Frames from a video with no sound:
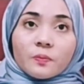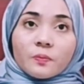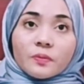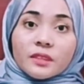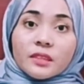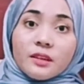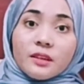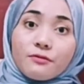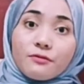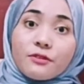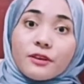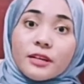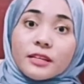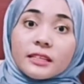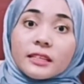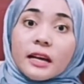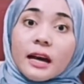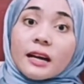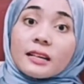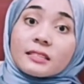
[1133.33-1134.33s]
different
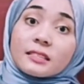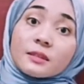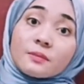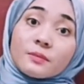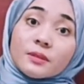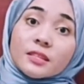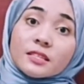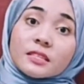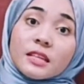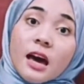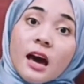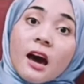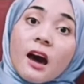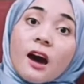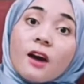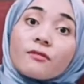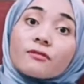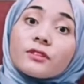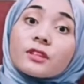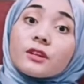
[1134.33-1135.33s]
customers have
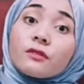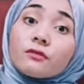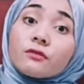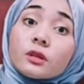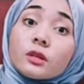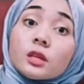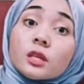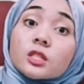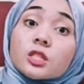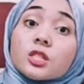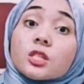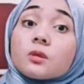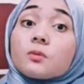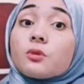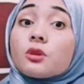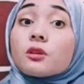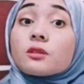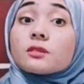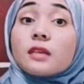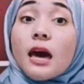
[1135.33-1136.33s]
different
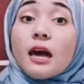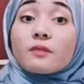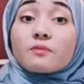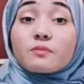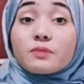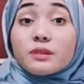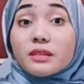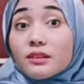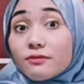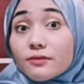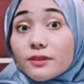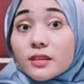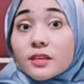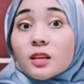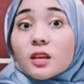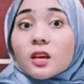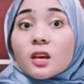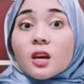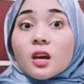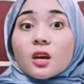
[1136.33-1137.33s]
attributes and benefits.
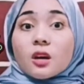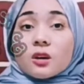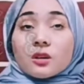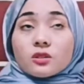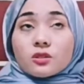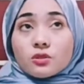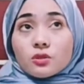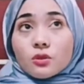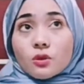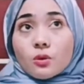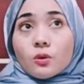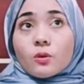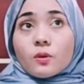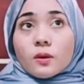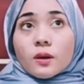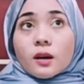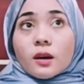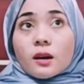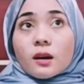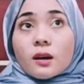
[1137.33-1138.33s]
So,
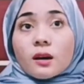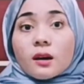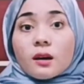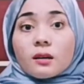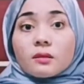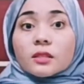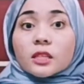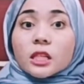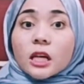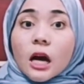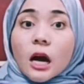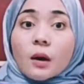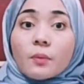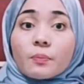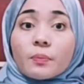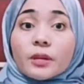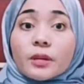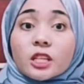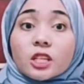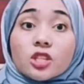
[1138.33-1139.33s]
the
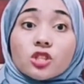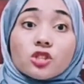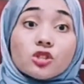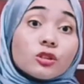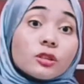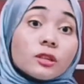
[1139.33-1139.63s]
company should